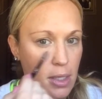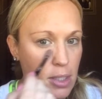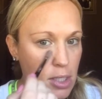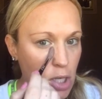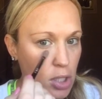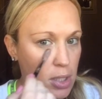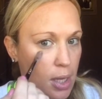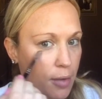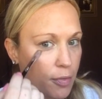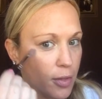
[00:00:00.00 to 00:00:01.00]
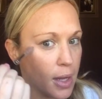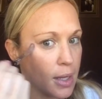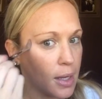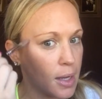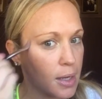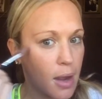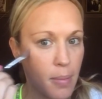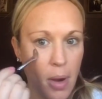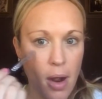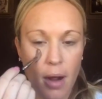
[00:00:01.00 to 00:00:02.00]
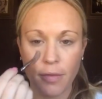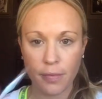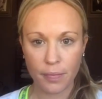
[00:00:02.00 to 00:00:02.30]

to start to get flaky and come off.